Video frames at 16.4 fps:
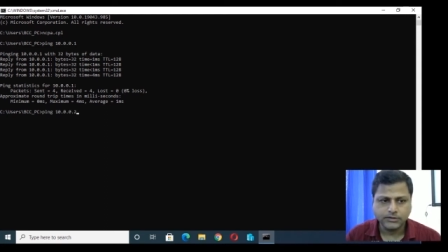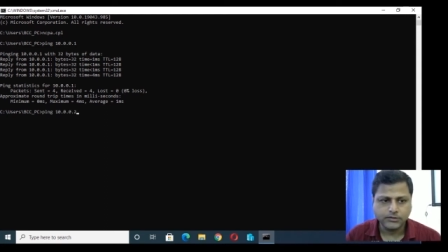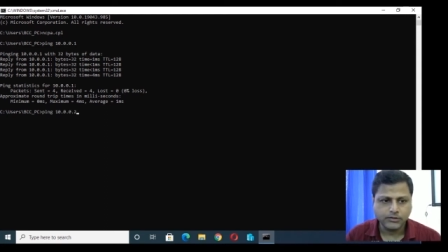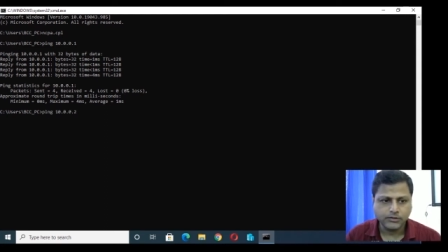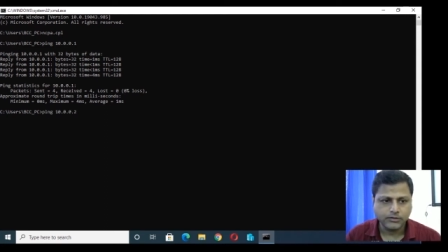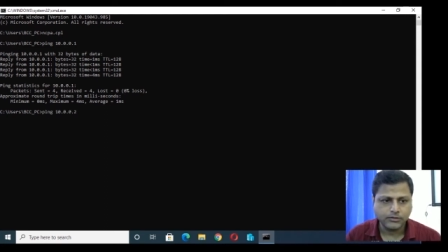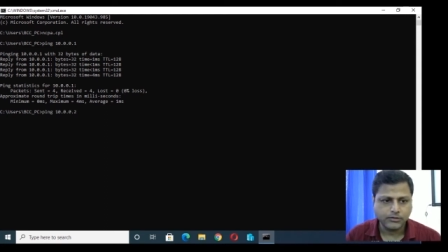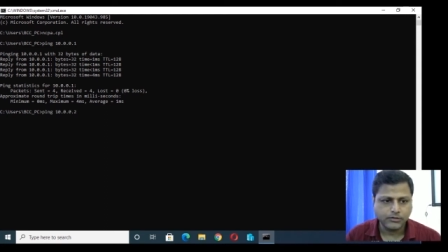
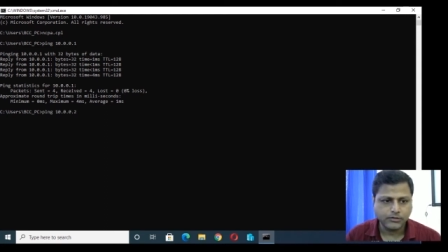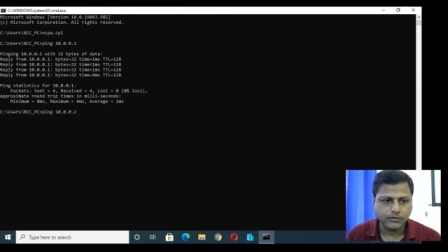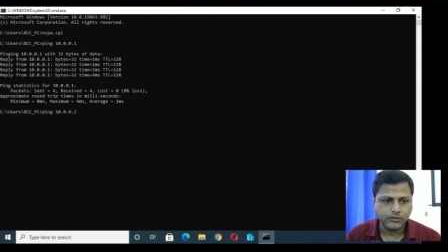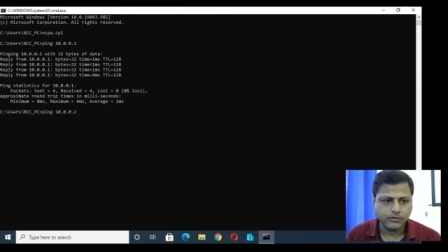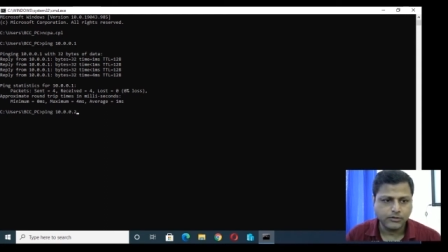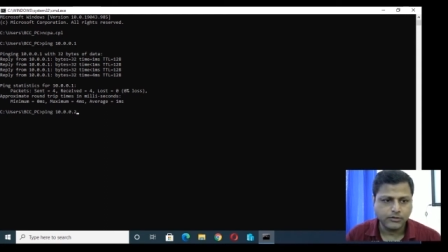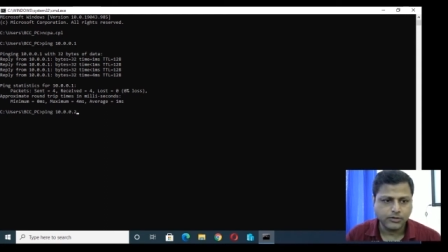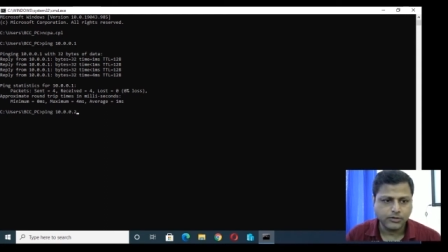
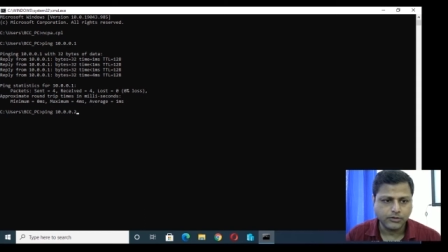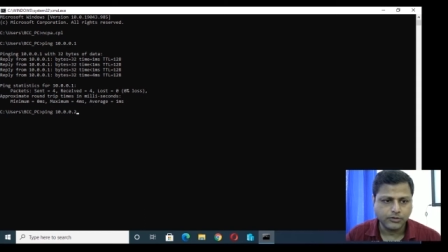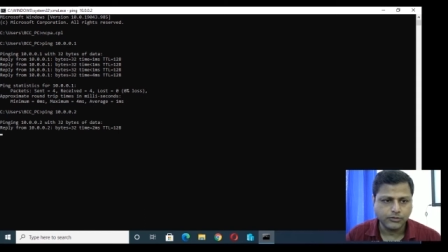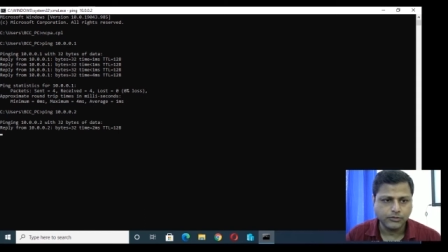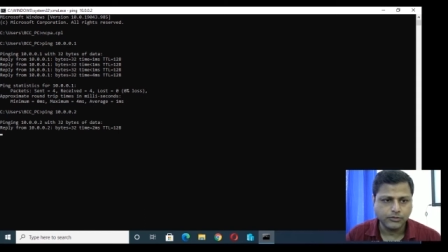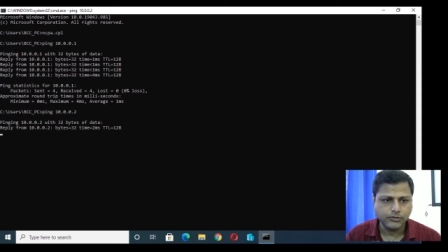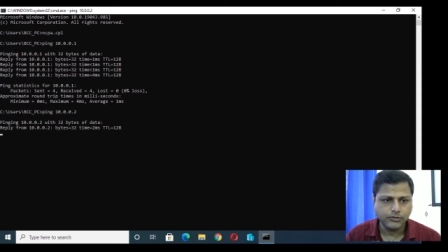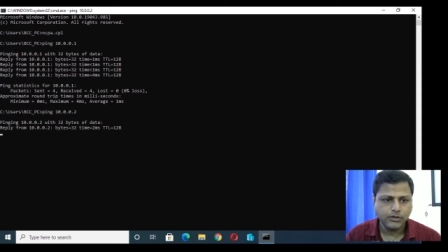
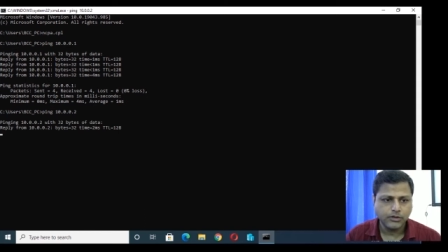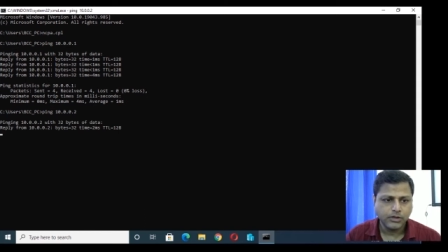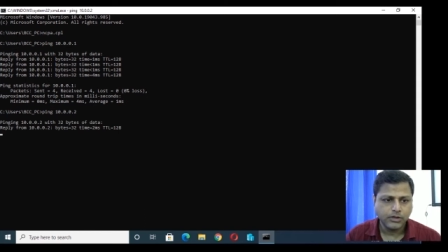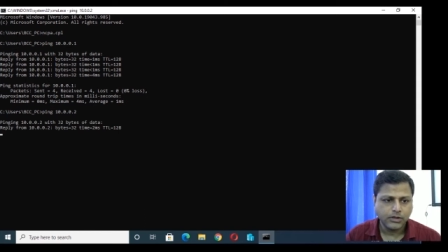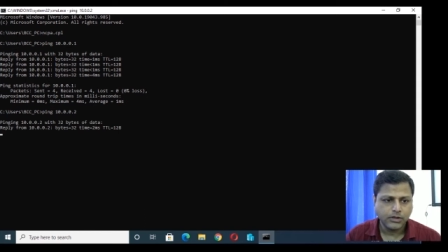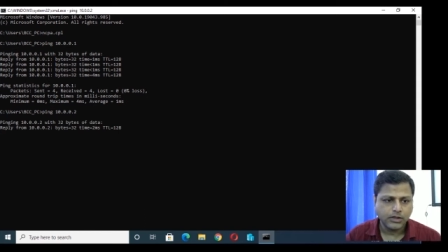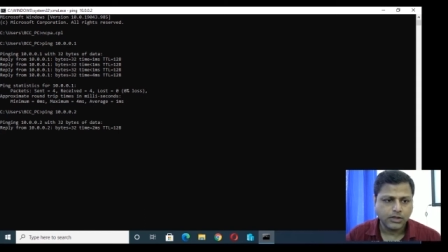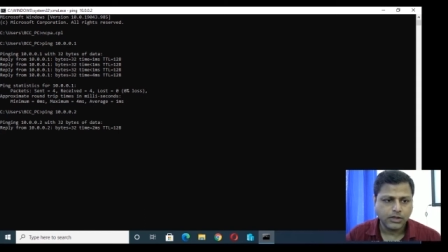.2
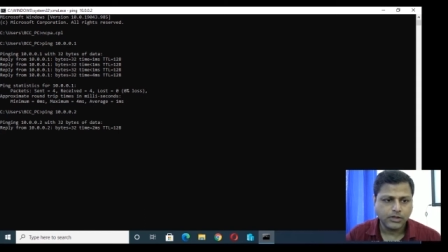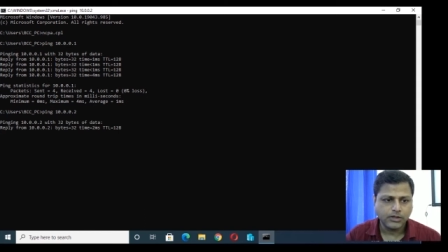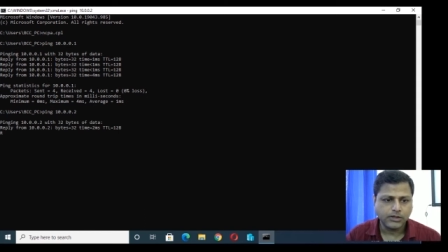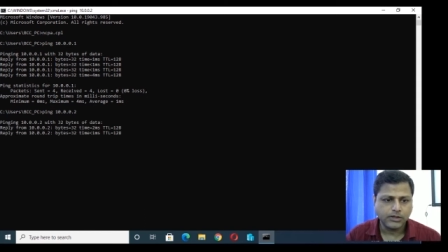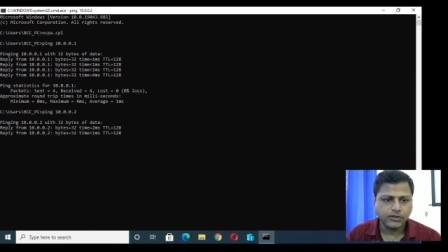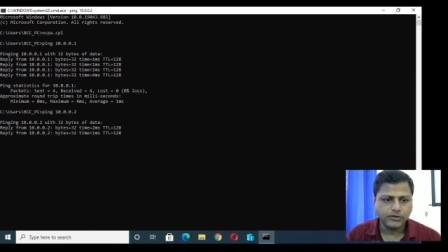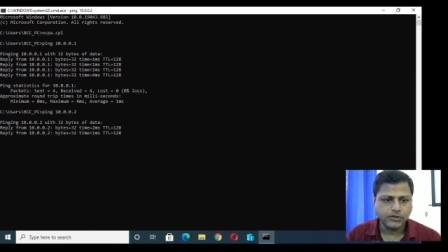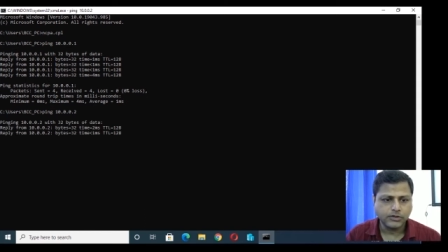and
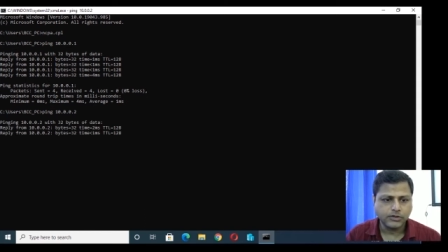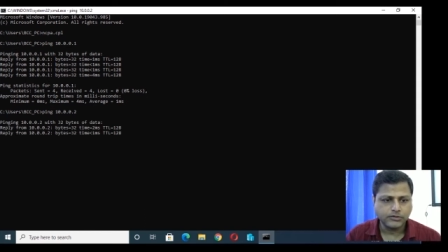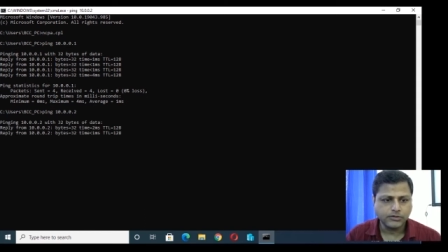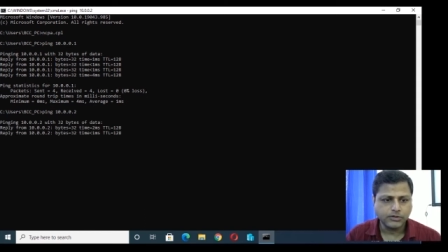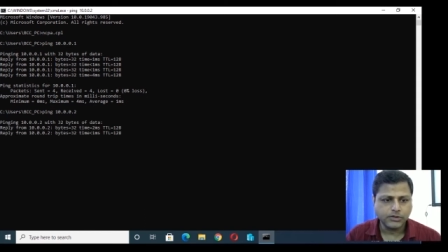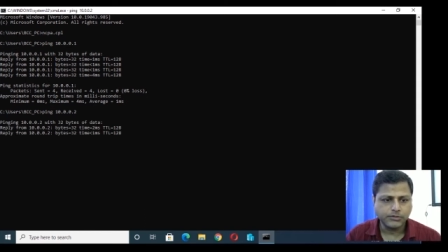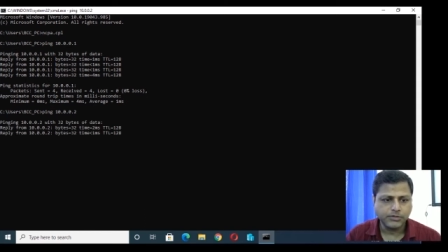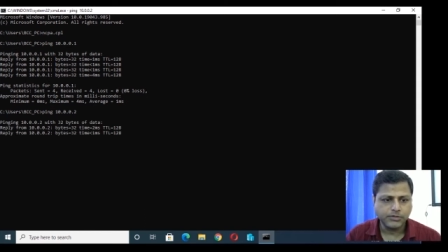it is
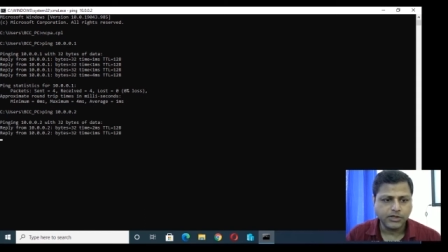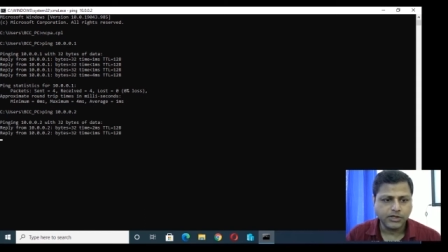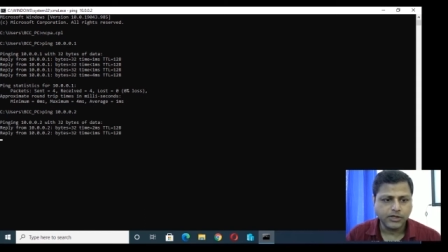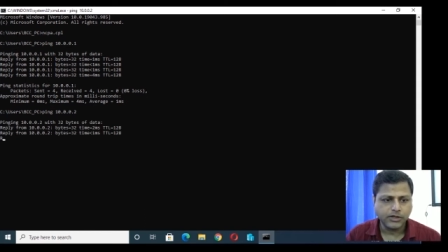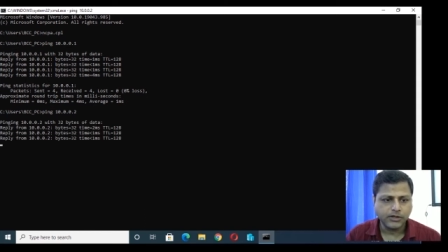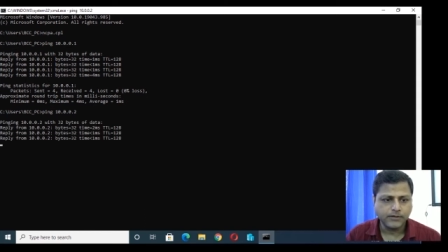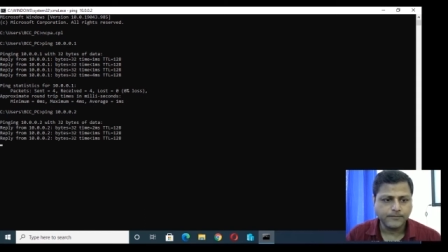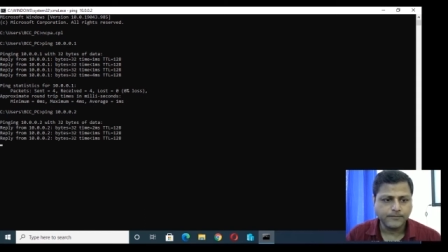also communicating.